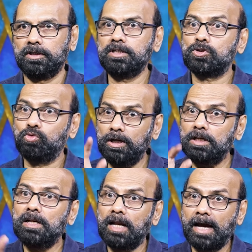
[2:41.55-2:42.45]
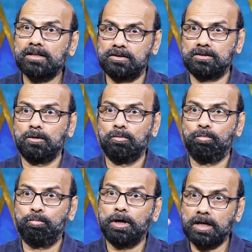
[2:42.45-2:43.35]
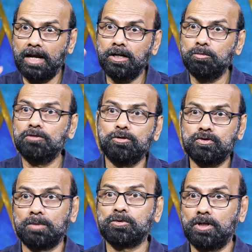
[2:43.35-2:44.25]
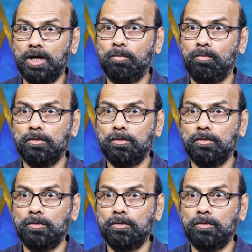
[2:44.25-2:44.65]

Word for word: It's twenty lakhs per annum if you subscribe.